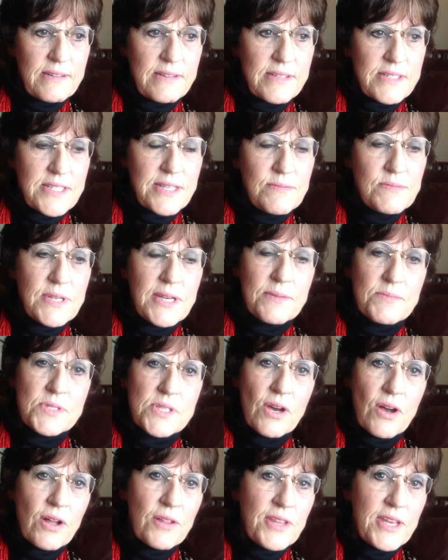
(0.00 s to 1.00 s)
Sometimes
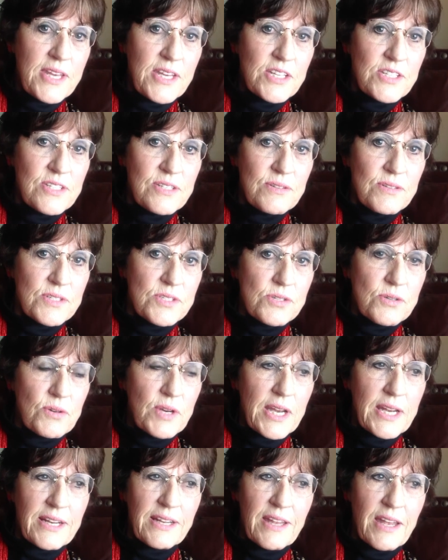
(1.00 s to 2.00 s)
all they can do is
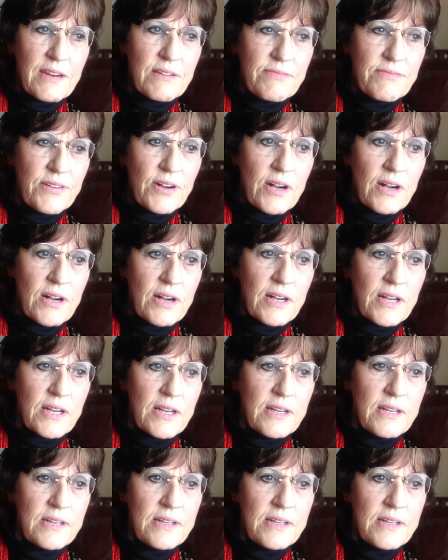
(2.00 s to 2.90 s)
create a lot of fog.